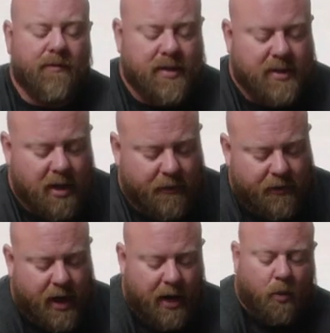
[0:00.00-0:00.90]
of the stuff
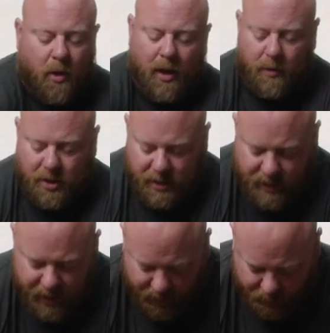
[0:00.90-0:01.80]
that I want, which
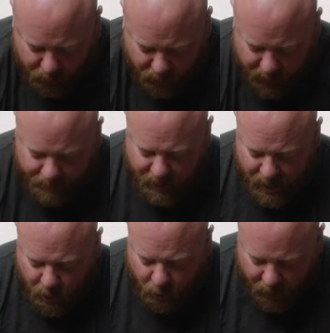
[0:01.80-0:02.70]
is it can pull up
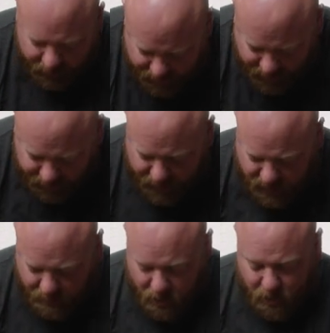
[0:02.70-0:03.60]
relatively
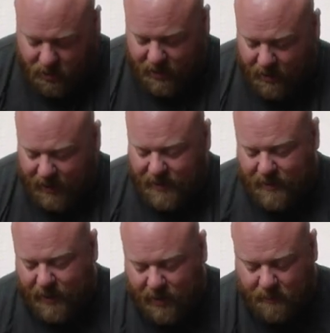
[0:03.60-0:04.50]
smooth. You can see how easy
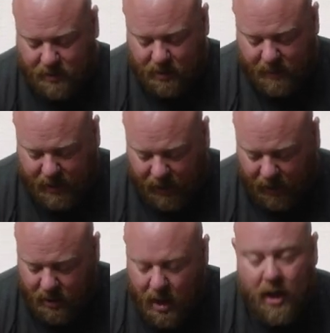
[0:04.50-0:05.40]
that comes onto my
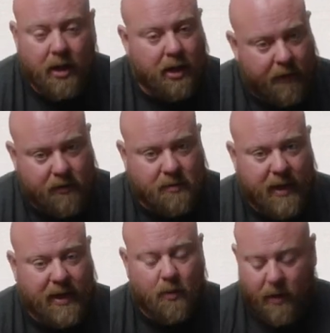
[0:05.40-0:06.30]
knee, covers
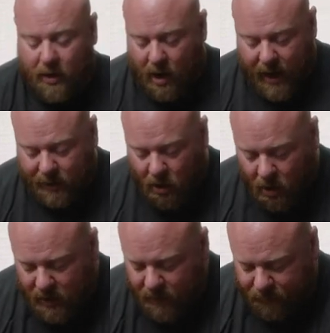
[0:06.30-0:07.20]
my knee well. I can
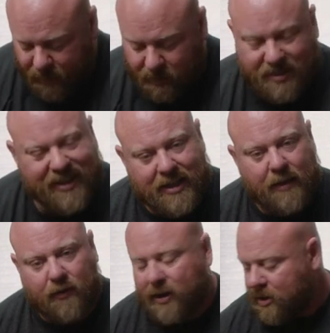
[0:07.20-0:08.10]
already feel
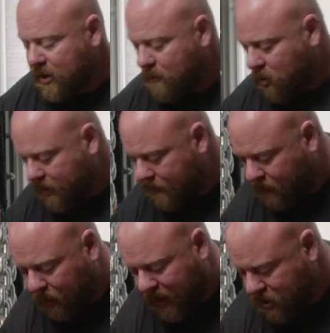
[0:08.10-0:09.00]
significantly more
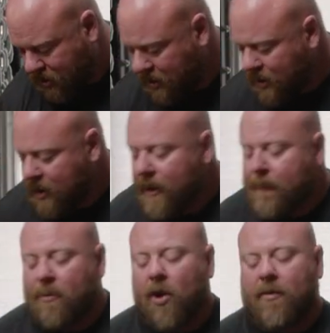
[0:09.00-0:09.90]
compression
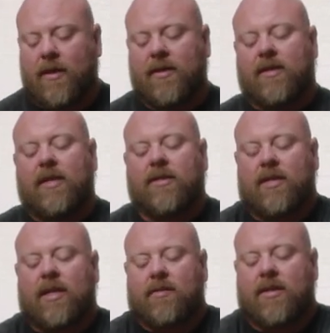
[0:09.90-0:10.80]
on these knee
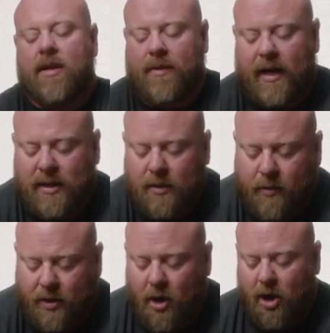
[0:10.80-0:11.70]
sleeves than I did with the